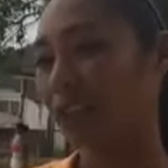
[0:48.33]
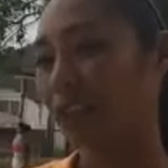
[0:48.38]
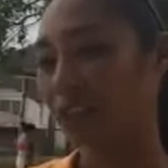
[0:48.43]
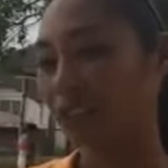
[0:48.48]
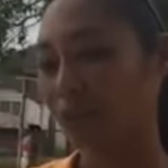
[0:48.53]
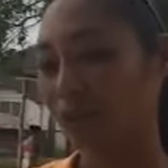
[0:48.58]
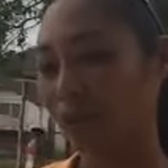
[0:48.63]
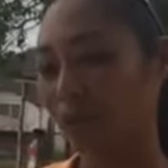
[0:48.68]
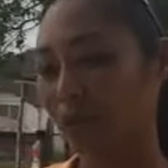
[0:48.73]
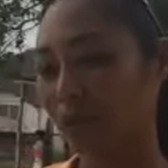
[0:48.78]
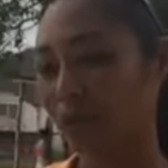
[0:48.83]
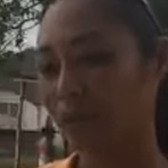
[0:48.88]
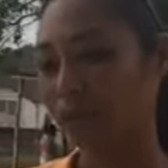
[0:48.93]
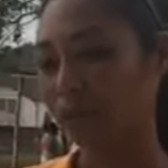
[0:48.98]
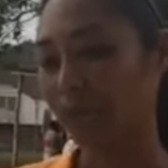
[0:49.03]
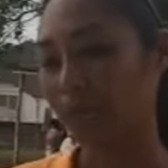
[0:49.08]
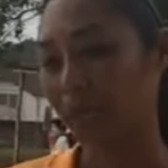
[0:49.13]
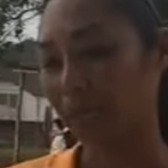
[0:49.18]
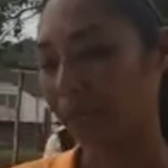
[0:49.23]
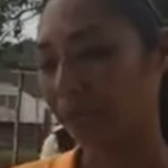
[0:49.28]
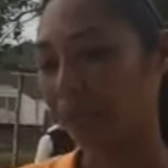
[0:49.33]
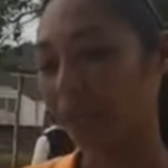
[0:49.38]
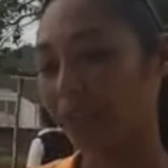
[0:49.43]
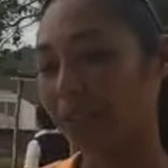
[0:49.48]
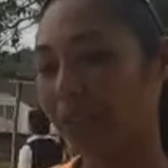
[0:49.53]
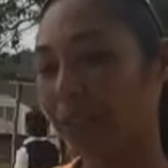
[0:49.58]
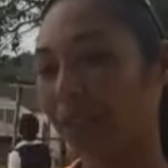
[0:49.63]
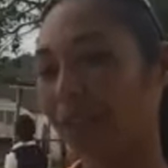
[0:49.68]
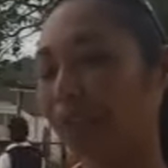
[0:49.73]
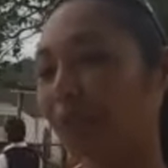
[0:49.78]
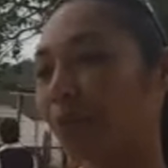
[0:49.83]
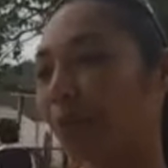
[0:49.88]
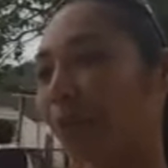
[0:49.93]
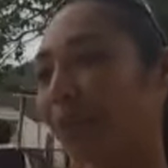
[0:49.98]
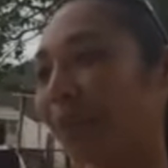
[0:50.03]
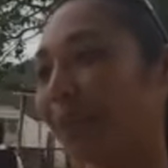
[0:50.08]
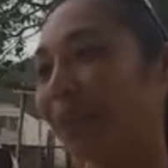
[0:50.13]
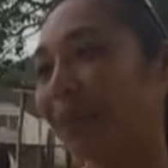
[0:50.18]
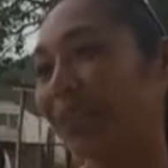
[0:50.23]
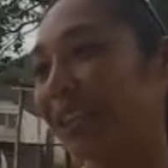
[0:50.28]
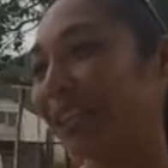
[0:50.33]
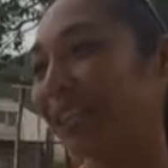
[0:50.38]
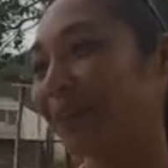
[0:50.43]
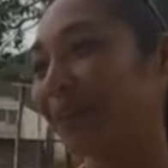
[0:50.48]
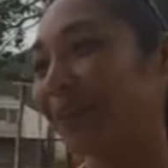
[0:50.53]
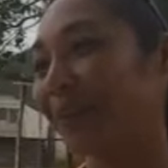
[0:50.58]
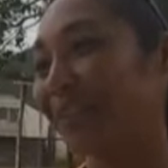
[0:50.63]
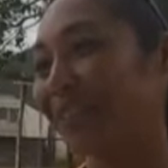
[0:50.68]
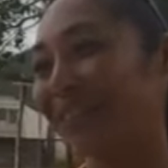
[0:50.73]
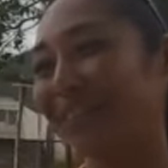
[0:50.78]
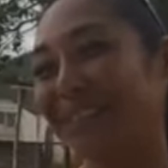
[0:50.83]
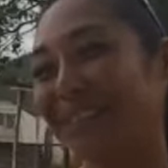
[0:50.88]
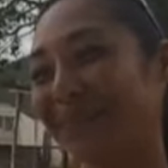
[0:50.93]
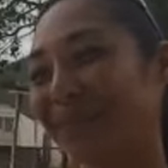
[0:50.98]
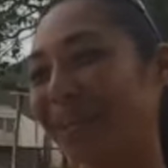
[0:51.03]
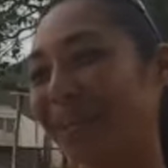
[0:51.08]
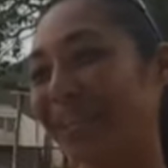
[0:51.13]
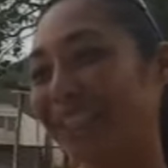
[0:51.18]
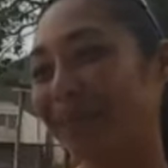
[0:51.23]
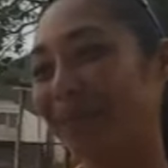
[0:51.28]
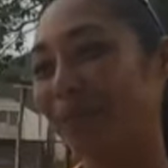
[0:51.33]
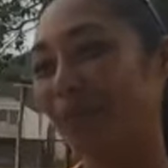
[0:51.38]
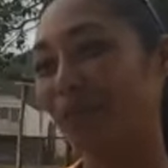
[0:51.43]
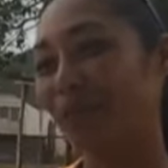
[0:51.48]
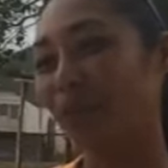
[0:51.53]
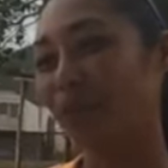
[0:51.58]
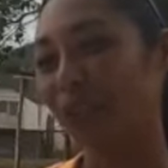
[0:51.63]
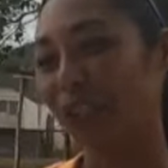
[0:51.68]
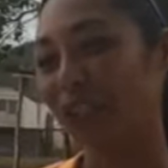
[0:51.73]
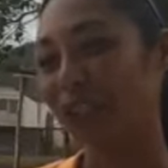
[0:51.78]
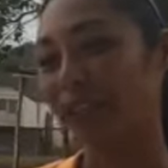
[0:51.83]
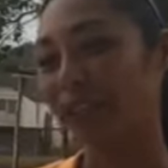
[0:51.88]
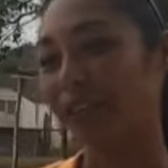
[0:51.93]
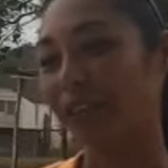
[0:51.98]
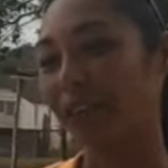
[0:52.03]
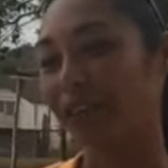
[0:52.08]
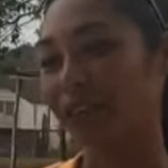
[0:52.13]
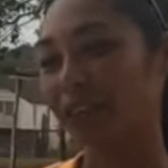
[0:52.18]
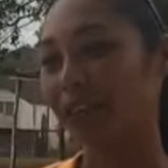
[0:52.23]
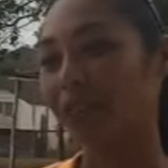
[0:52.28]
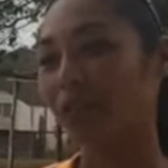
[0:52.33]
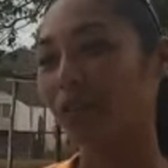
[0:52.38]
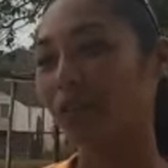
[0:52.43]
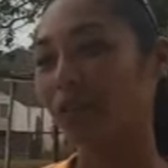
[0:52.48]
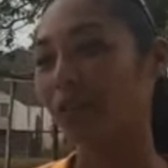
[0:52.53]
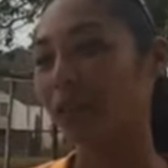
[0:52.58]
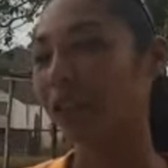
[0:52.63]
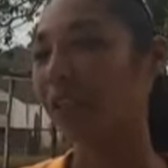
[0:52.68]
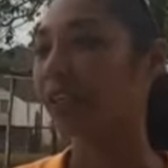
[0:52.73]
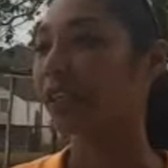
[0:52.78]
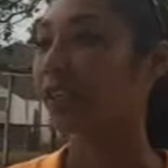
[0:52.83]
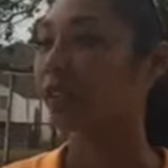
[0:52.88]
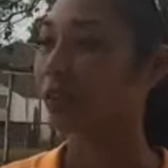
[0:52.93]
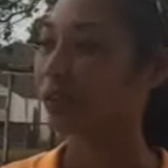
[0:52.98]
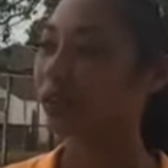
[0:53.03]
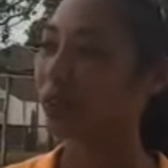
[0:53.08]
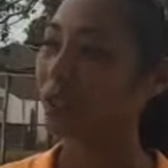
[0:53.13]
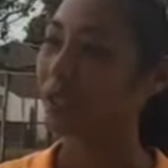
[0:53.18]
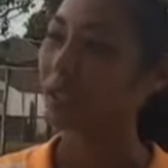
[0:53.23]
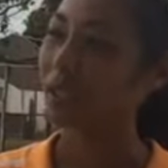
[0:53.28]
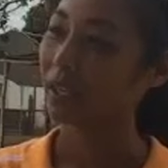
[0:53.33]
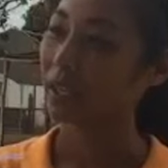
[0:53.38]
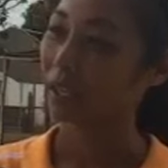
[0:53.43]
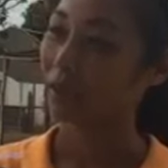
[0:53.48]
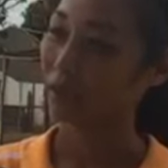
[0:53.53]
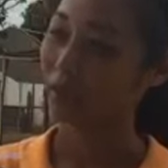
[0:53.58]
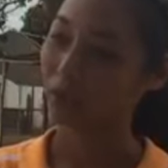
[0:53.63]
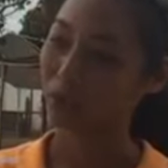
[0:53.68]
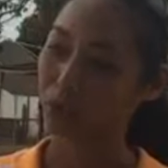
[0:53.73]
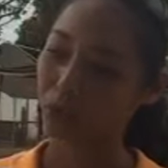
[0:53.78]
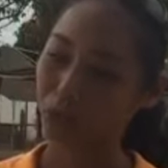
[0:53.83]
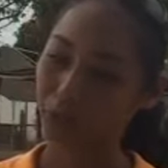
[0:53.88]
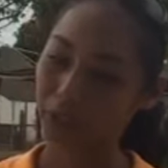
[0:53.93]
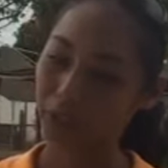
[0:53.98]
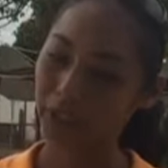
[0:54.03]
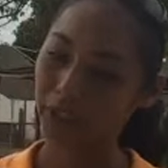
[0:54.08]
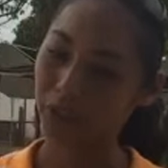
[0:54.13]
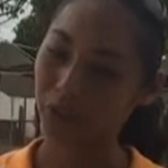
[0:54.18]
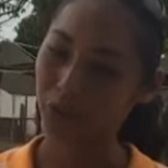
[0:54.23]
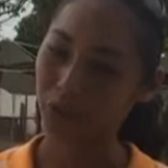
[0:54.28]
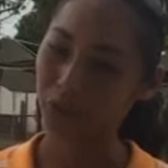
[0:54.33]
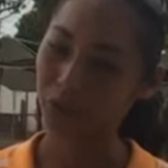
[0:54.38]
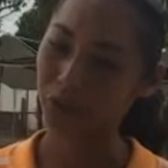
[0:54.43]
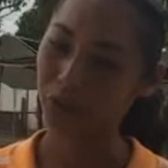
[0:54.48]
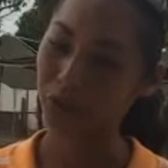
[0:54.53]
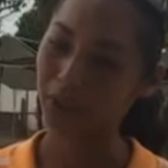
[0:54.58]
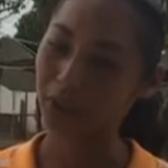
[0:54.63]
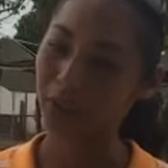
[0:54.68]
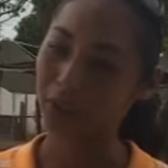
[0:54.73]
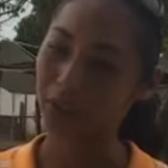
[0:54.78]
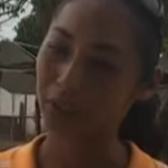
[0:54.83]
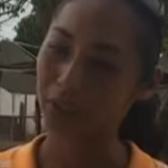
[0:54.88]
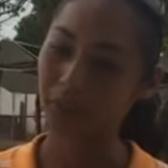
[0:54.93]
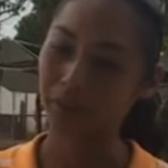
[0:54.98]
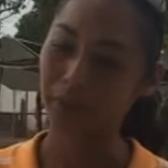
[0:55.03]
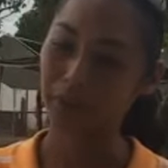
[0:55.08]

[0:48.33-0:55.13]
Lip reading: And so I'm not here to pay any money to anybody. I'm just bringing the facts as to what I can do. I want to create industries I need.